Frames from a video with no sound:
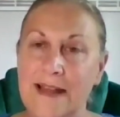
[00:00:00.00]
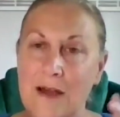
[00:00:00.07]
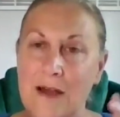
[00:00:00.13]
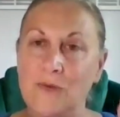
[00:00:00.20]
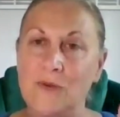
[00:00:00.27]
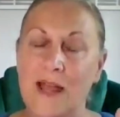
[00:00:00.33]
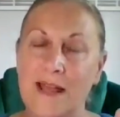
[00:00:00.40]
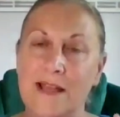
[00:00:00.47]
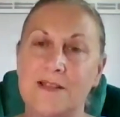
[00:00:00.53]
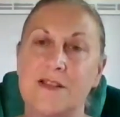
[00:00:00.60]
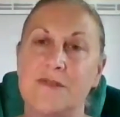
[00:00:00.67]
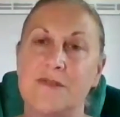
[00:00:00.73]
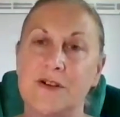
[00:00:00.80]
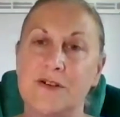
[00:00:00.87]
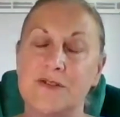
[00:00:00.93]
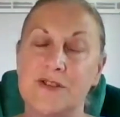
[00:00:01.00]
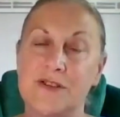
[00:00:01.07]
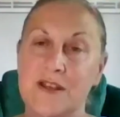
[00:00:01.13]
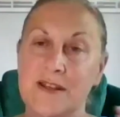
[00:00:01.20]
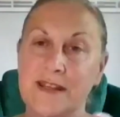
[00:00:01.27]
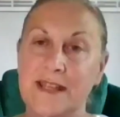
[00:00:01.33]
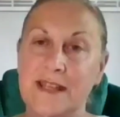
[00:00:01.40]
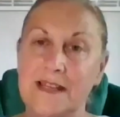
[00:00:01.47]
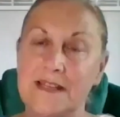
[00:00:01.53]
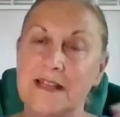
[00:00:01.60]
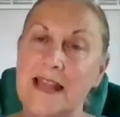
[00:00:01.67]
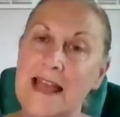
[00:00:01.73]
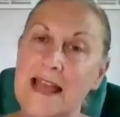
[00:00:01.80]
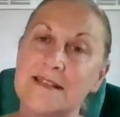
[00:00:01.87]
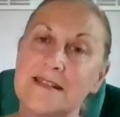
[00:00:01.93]
And outliers are those that need
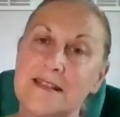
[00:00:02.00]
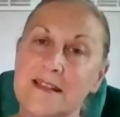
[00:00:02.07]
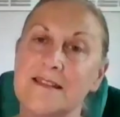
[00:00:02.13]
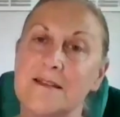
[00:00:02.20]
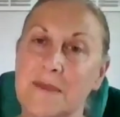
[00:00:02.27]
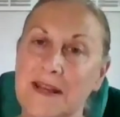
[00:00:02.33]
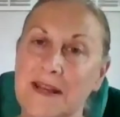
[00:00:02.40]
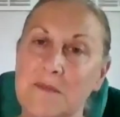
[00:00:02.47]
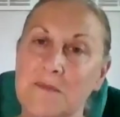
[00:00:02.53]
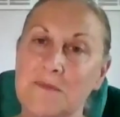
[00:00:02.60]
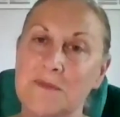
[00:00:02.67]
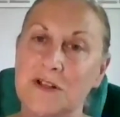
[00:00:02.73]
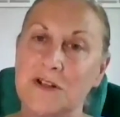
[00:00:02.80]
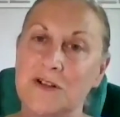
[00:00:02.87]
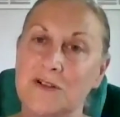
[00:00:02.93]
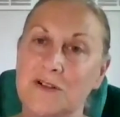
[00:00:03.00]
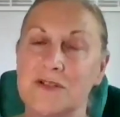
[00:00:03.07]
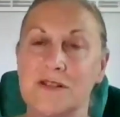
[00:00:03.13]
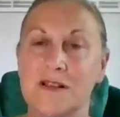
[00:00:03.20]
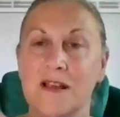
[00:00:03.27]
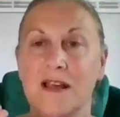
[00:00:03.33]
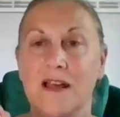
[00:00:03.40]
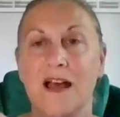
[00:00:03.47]
less than the minimum dose